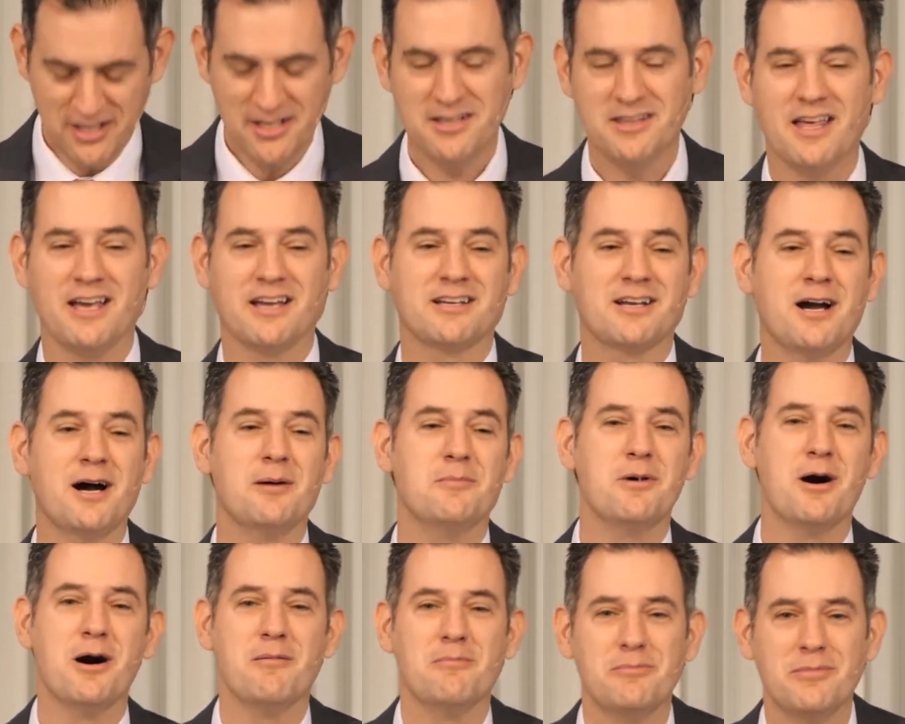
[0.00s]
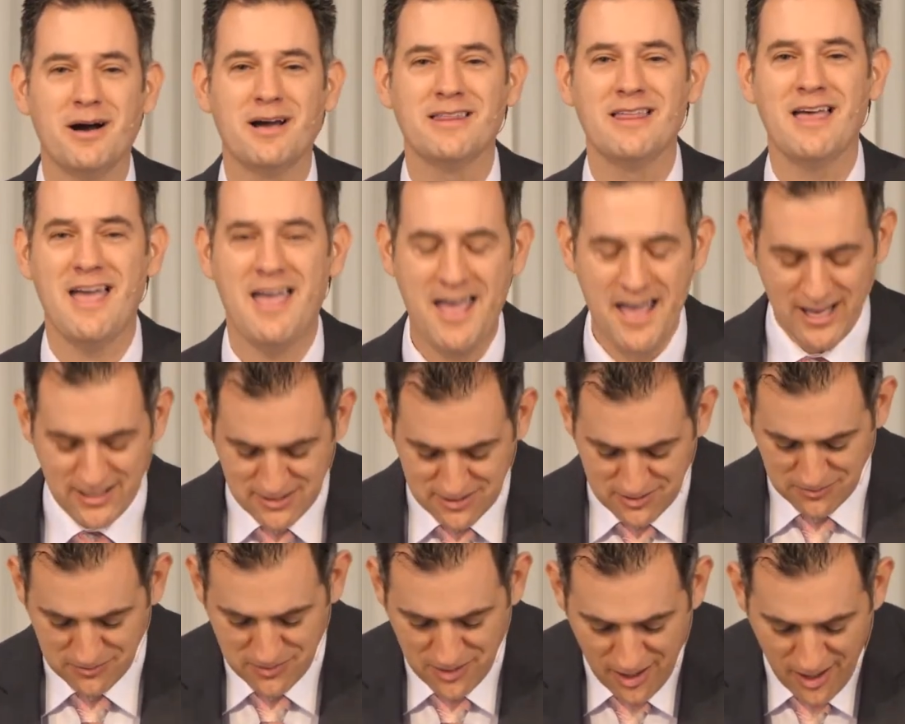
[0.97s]
that come up by the hands
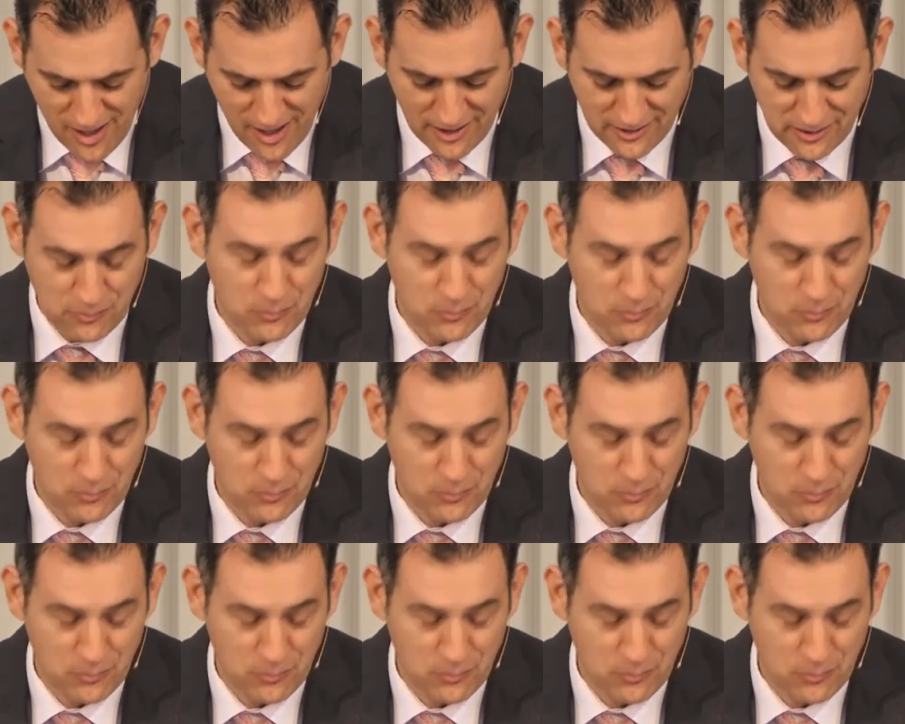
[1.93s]
of God.